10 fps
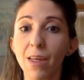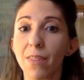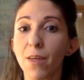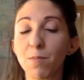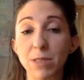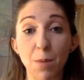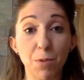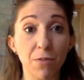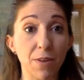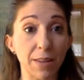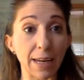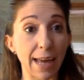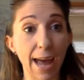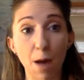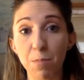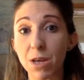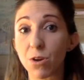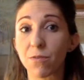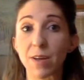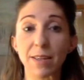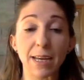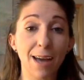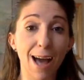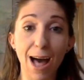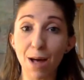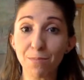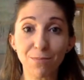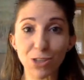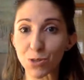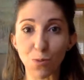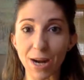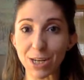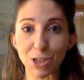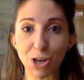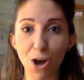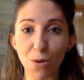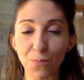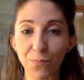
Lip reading: Thumbs up, you're feeling happy, you're feeling calm, just ready to go.